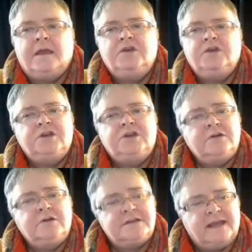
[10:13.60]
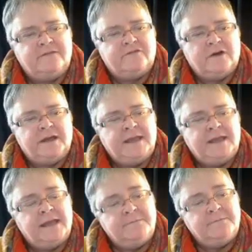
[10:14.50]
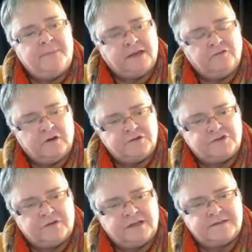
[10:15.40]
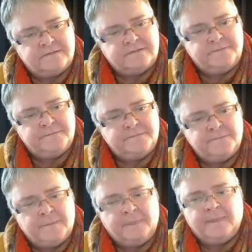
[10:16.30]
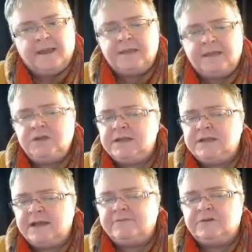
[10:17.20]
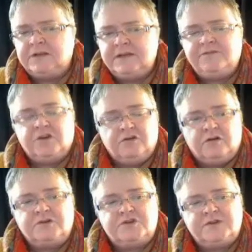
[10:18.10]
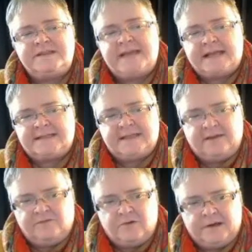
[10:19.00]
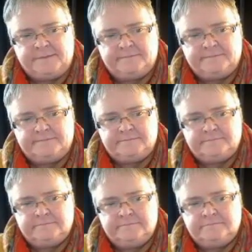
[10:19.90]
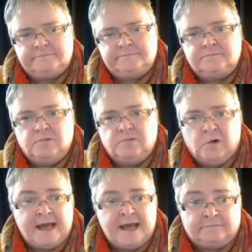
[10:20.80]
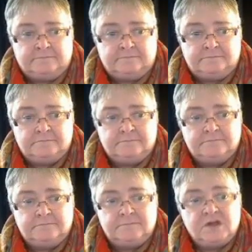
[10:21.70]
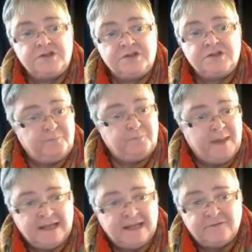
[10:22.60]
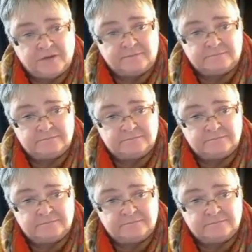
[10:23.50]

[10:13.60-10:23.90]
You would go to Safeway and buy groceries, and you would never leave your groceries at Safeway. Why not? Because you paid for them.